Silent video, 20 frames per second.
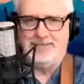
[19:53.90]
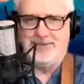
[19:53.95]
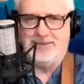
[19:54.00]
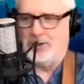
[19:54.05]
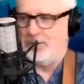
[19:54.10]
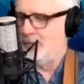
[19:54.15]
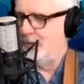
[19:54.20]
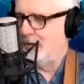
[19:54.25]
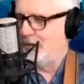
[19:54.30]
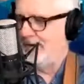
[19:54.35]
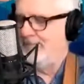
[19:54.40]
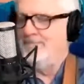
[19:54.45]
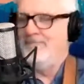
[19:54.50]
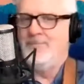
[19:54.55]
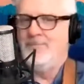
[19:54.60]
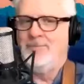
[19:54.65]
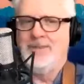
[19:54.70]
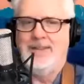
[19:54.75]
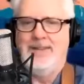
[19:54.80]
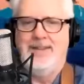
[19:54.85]
going to work.
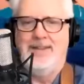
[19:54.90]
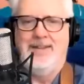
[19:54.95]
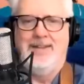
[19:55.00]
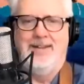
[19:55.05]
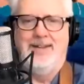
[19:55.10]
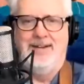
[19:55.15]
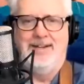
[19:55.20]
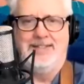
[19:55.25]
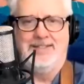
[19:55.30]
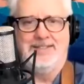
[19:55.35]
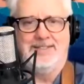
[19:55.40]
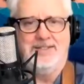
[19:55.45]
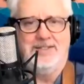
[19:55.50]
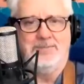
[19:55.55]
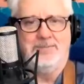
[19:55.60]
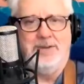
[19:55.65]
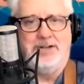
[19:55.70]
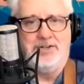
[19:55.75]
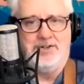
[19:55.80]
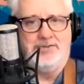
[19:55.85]
Excuse
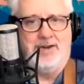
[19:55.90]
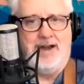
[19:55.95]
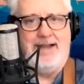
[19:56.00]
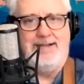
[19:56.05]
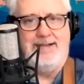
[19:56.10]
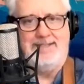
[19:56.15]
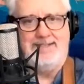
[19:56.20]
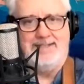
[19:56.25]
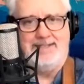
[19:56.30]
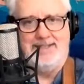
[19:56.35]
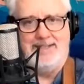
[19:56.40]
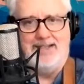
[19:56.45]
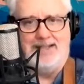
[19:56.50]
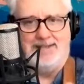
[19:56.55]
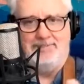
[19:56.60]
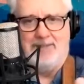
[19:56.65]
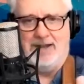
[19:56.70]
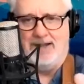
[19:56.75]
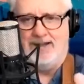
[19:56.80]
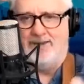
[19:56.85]
my dryness
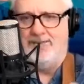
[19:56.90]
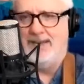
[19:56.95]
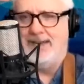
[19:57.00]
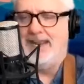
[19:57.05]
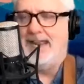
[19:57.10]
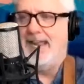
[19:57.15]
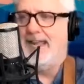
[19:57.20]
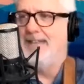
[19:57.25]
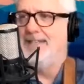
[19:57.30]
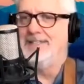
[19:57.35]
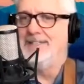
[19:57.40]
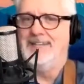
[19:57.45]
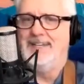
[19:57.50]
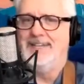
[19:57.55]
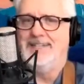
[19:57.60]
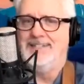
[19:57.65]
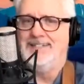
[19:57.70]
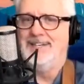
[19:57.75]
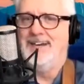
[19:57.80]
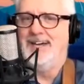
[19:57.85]
again, my hand
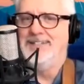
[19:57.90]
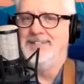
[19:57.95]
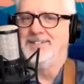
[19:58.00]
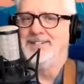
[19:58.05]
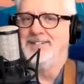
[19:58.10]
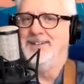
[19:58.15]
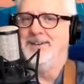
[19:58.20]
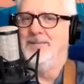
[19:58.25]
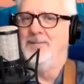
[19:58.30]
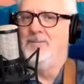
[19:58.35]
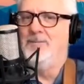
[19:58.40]
sanitizer.